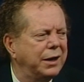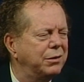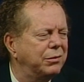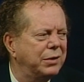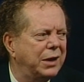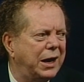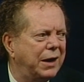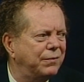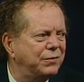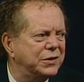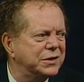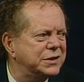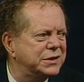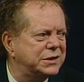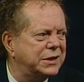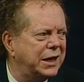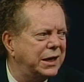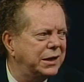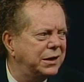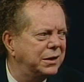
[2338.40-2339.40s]
I don't have
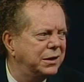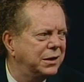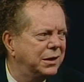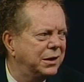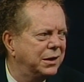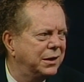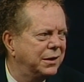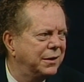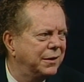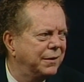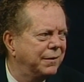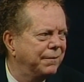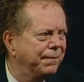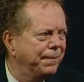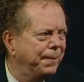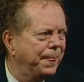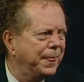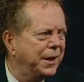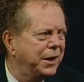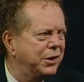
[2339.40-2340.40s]
to say it.
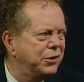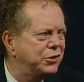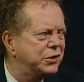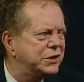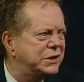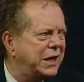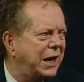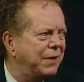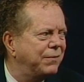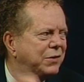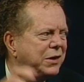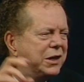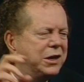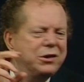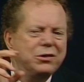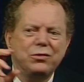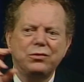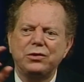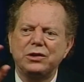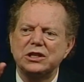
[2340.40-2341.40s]
You just have
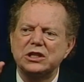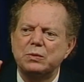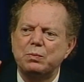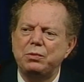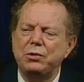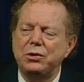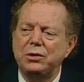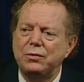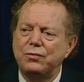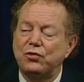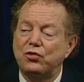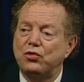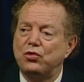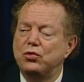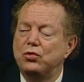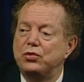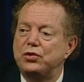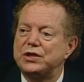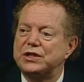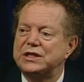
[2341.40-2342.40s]
to hear the Spirit of
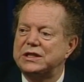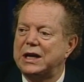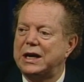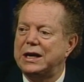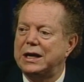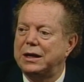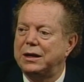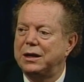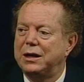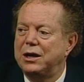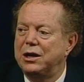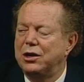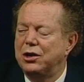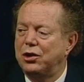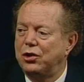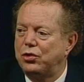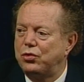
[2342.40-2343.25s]
truth say it